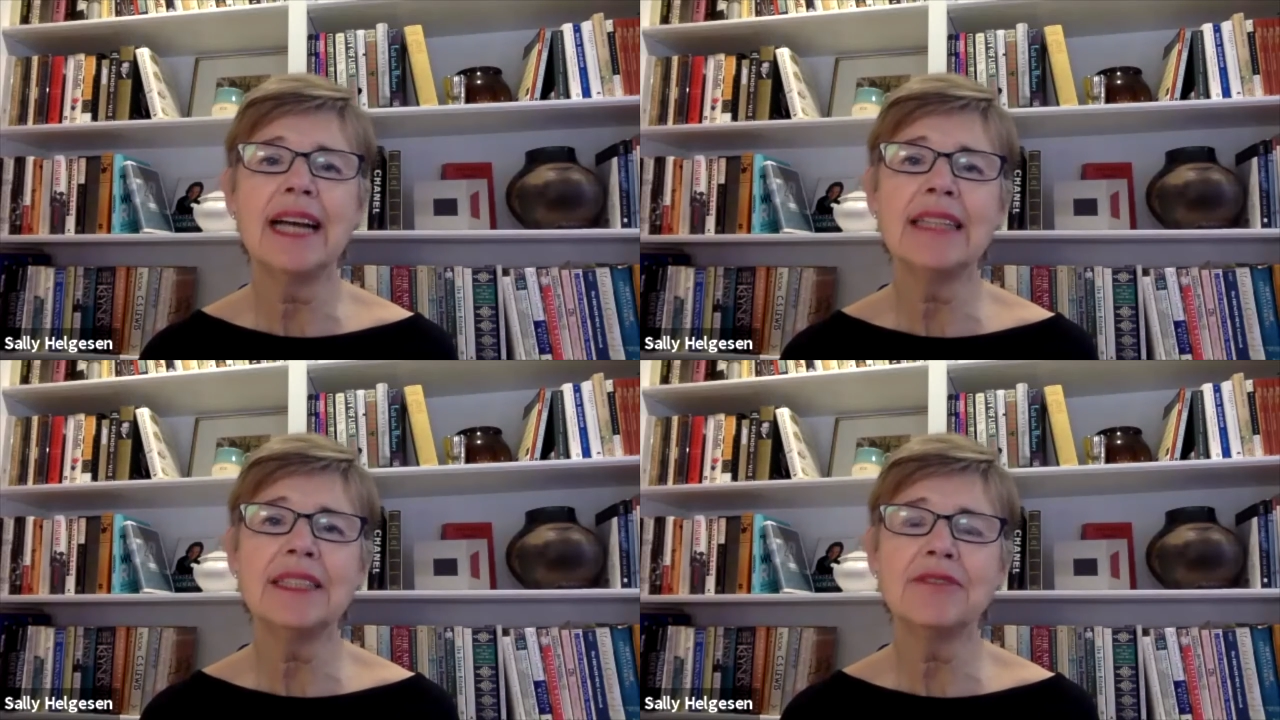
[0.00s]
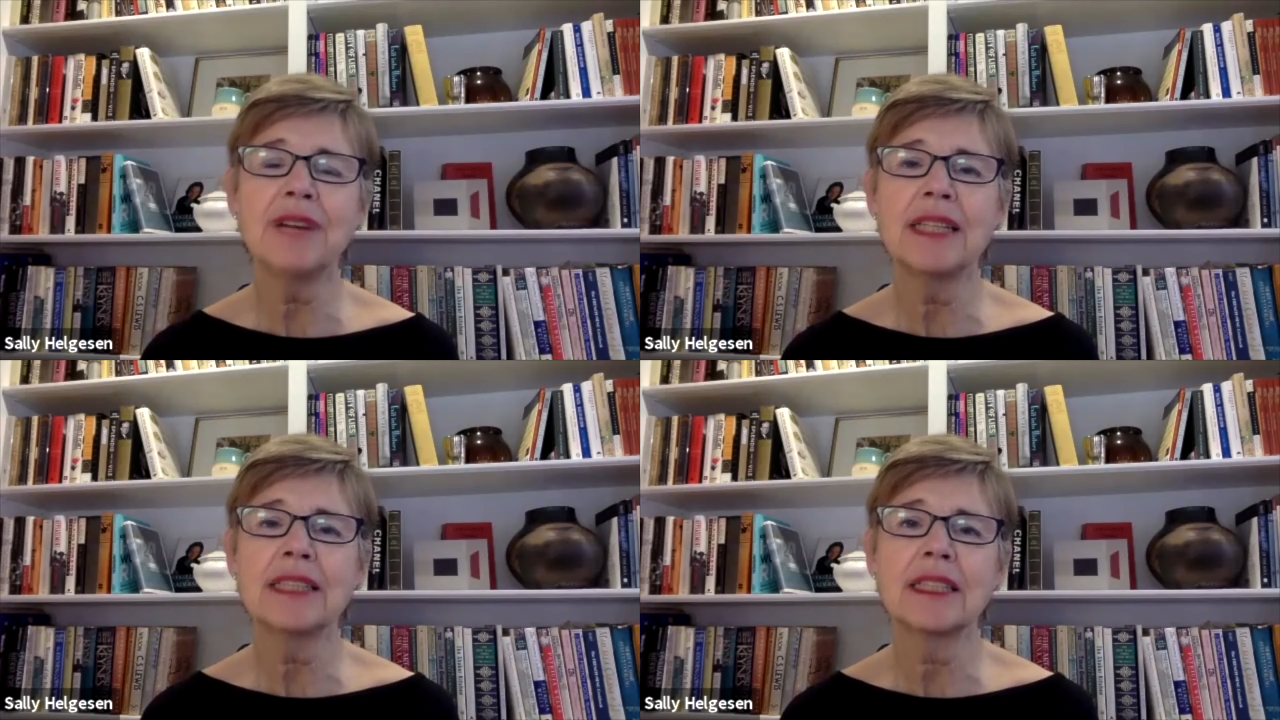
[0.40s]
I
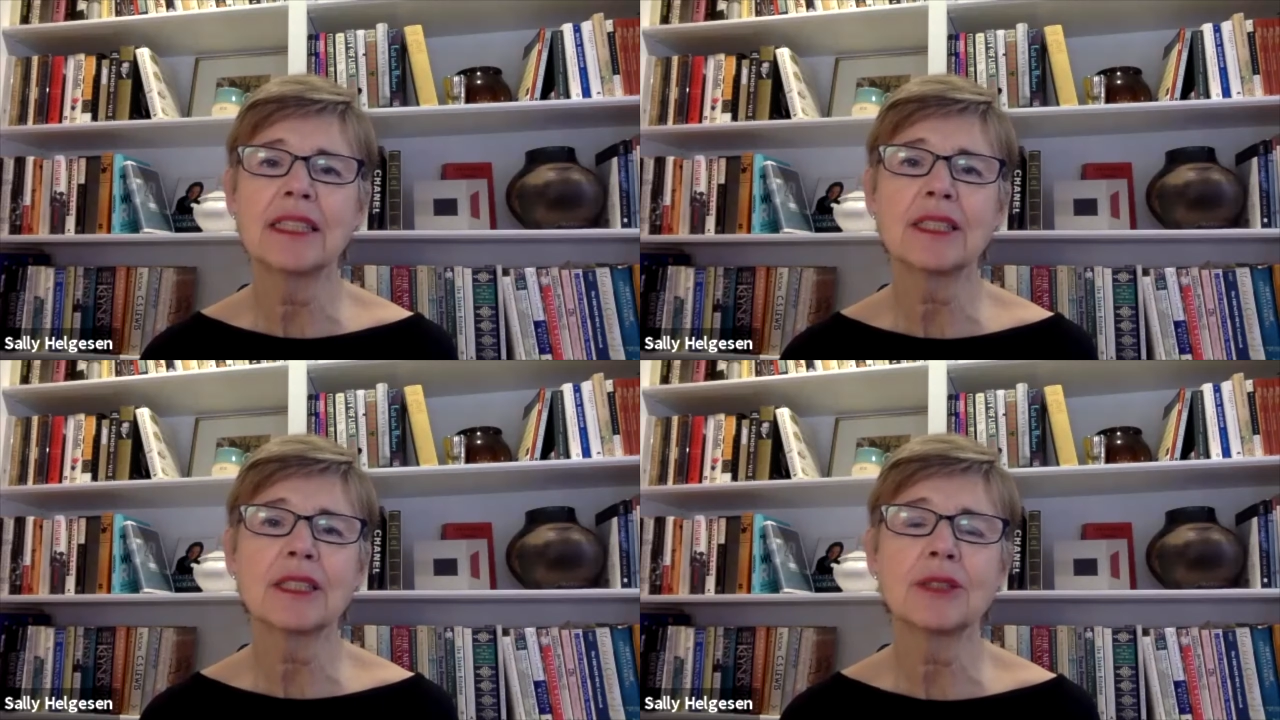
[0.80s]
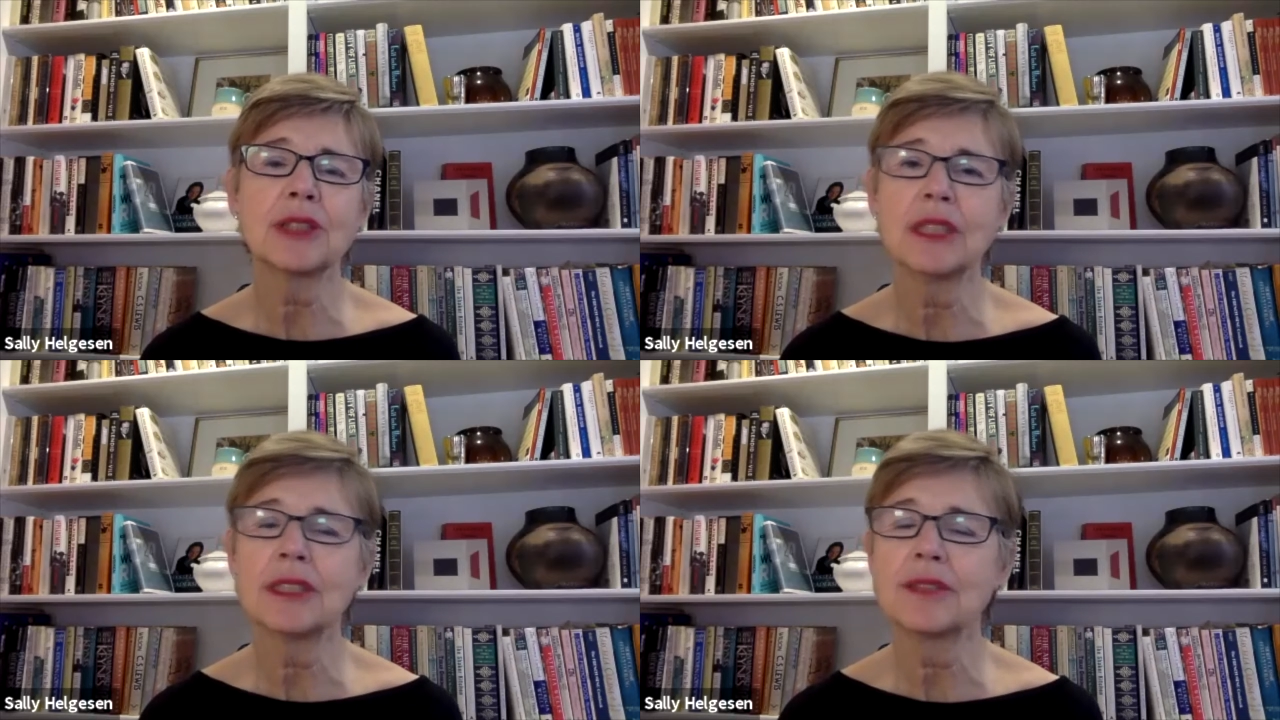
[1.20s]
define
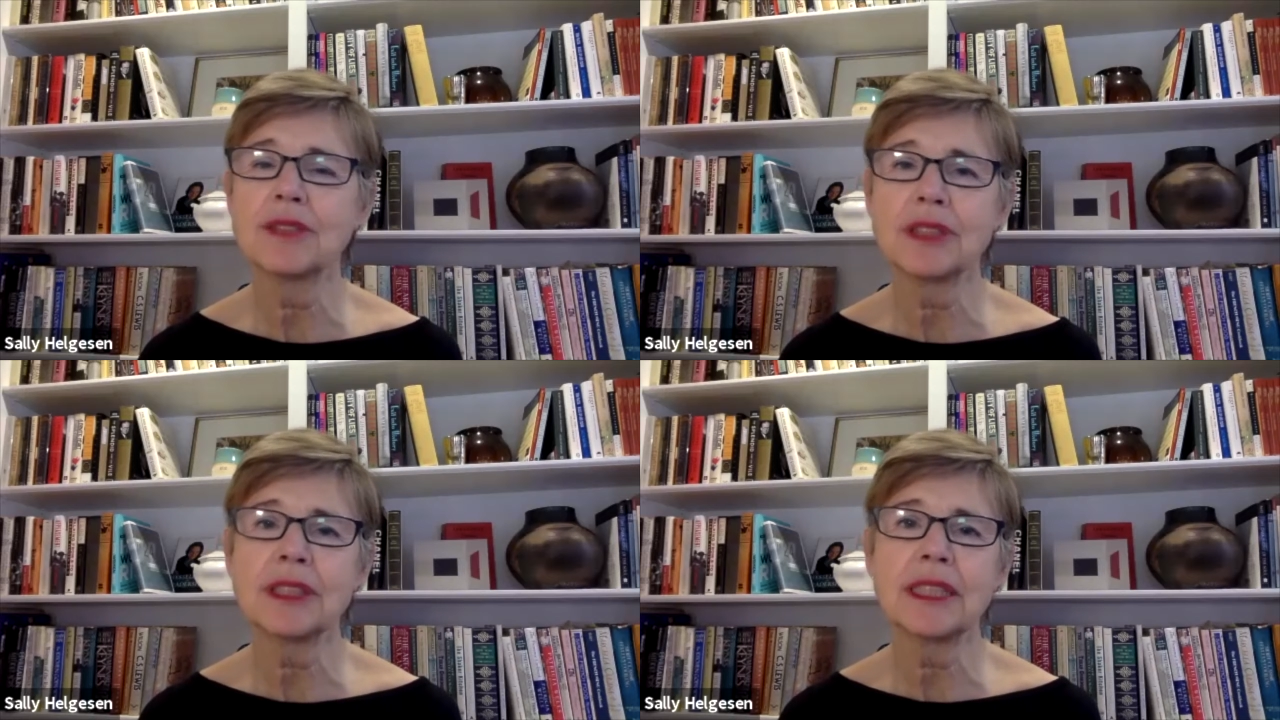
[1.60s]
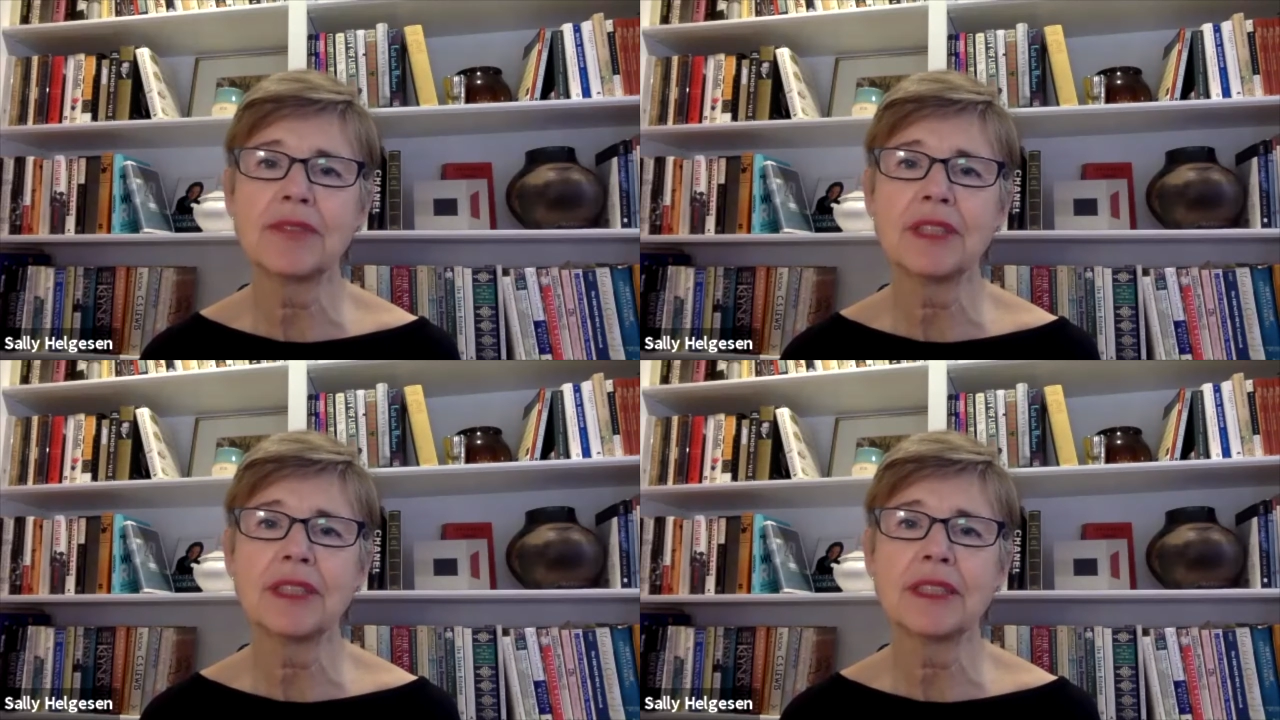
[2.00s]
inclusion and diversity
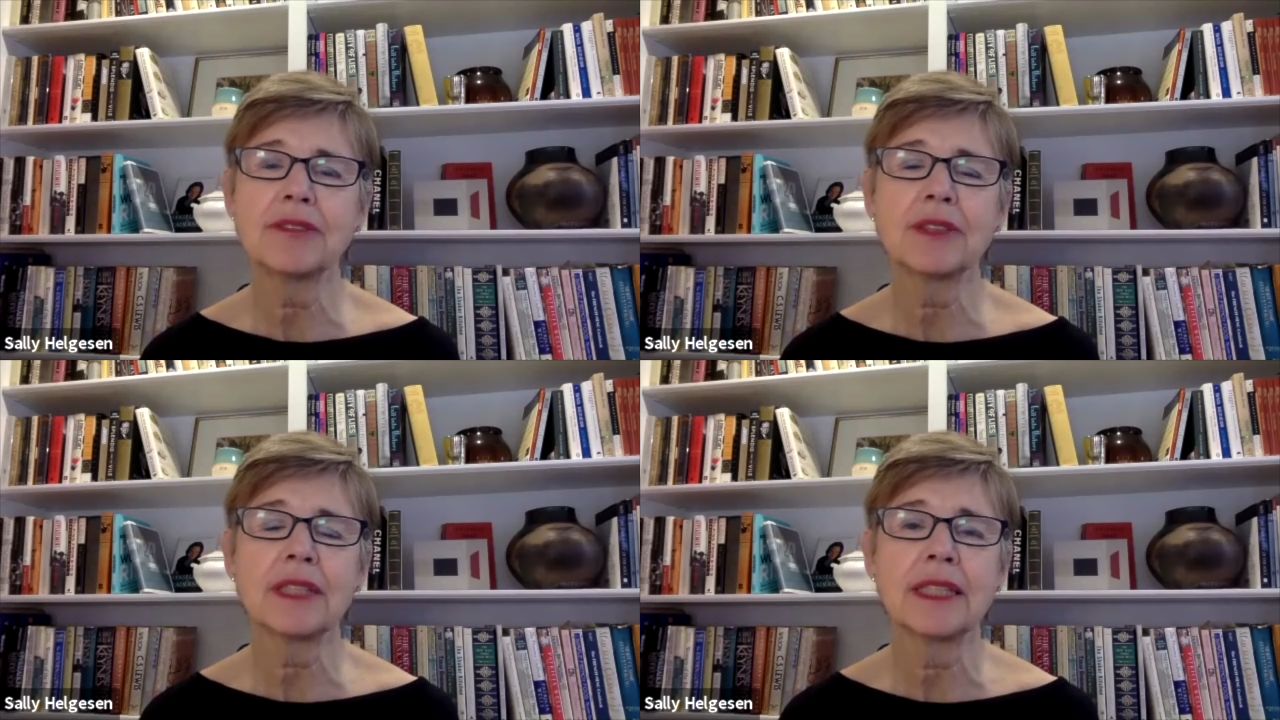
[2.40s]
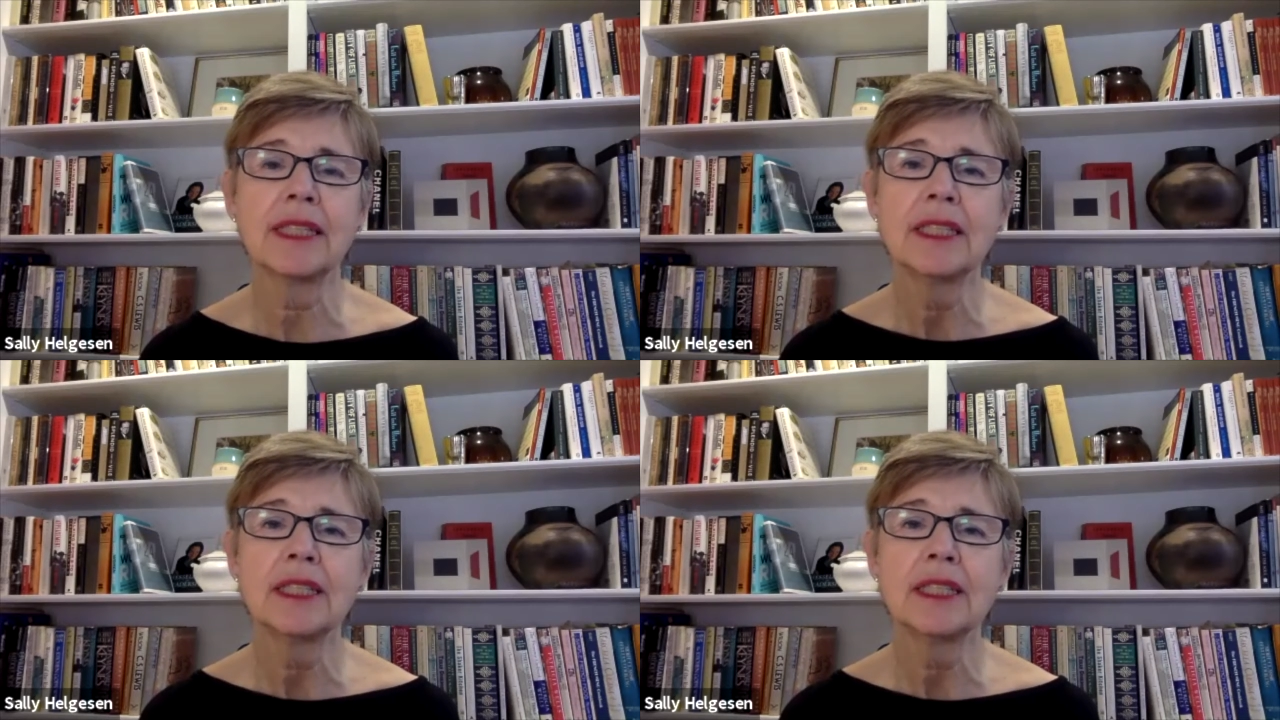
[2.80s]
very differently.